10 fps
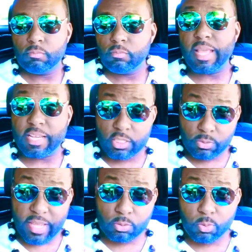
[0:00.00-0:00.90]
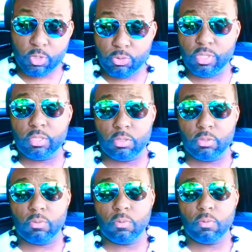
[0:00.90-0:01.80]
That's what you need to
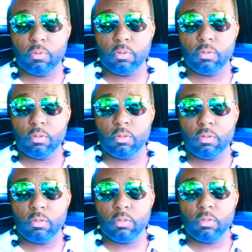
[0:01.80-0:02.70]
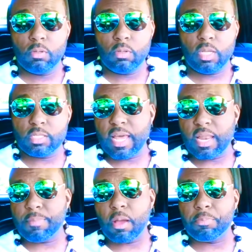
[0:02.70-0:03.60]
do. It's not
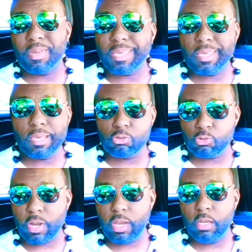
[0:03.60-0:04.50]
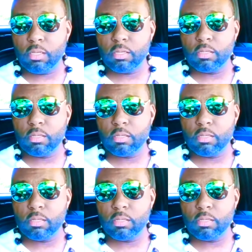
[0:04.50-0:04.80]
about picking a trade.